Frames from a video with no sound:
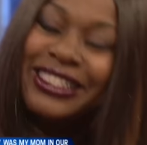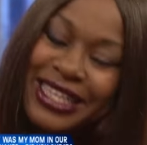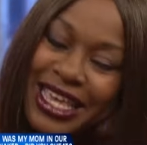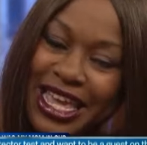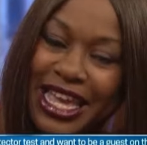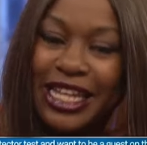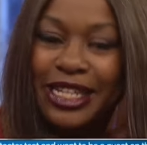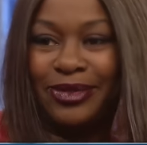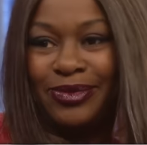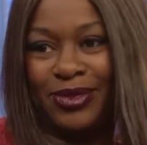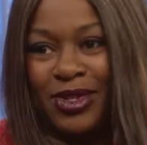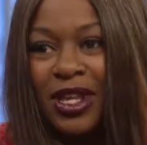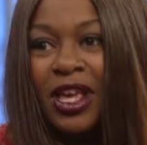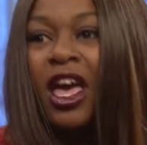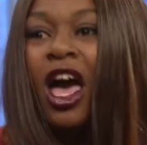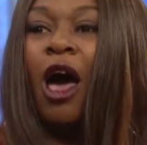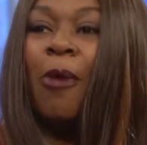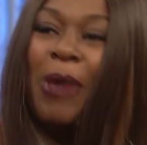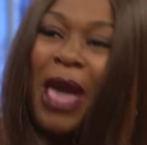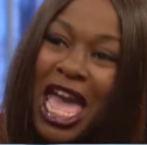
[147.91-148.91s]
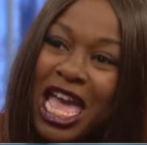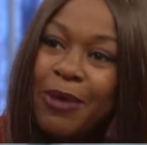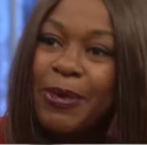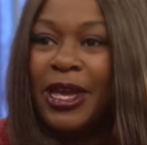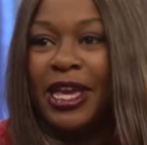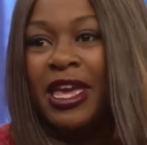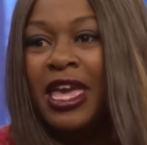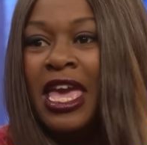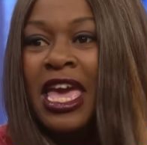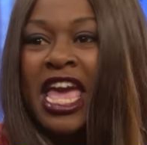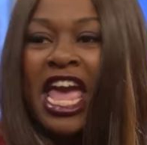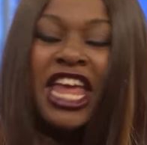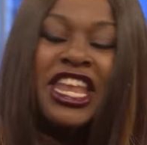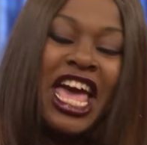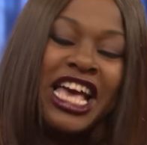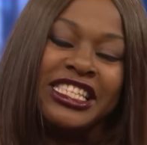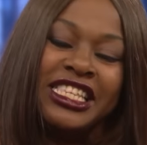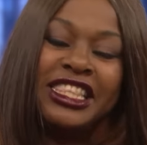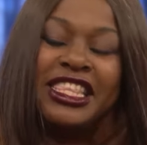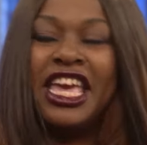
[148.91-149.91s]
18. A baby. And
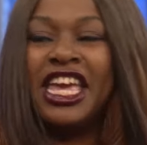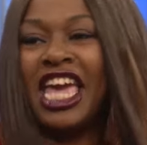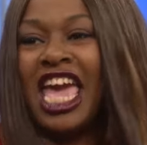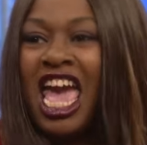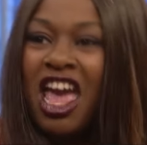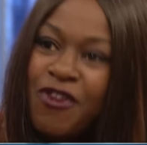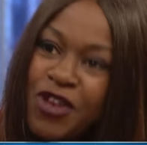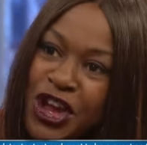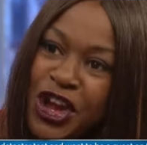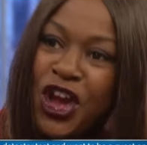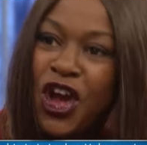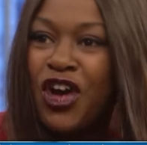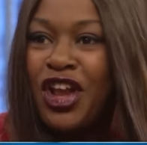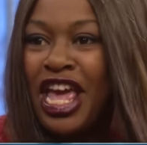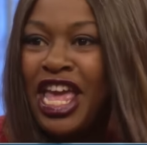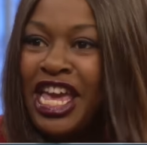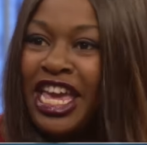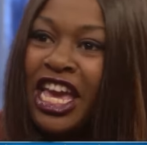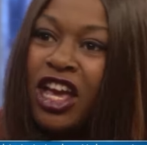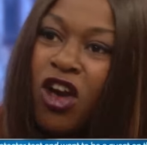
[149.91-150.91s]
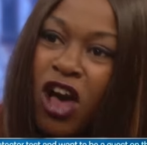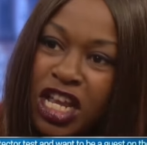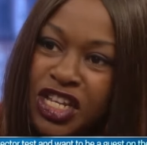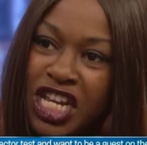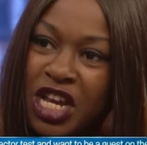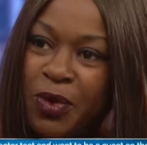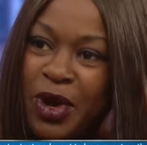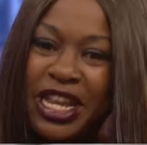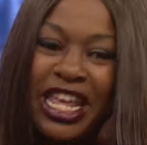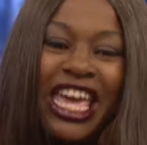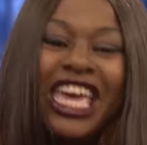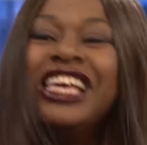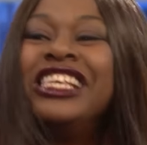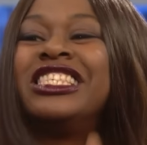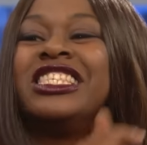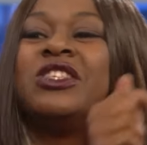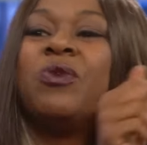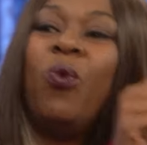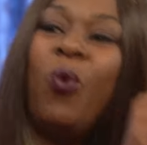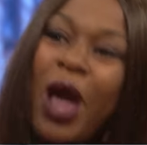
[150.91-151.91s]
that's the thing. Every girl that he get caught cheating with
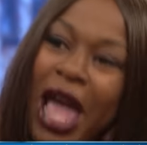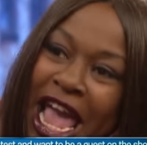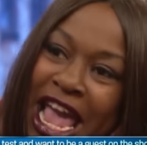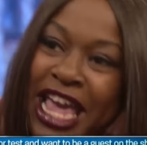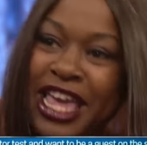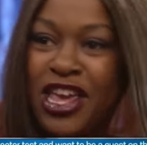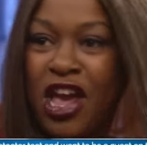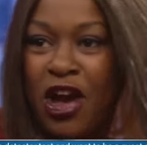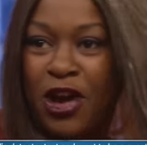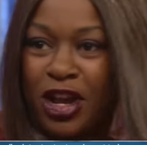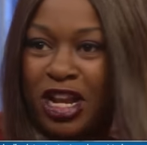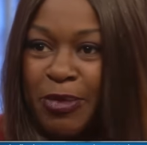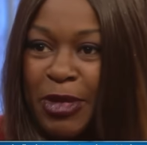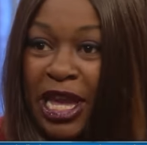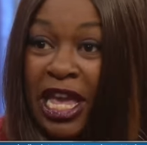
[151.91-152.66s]
is way younger than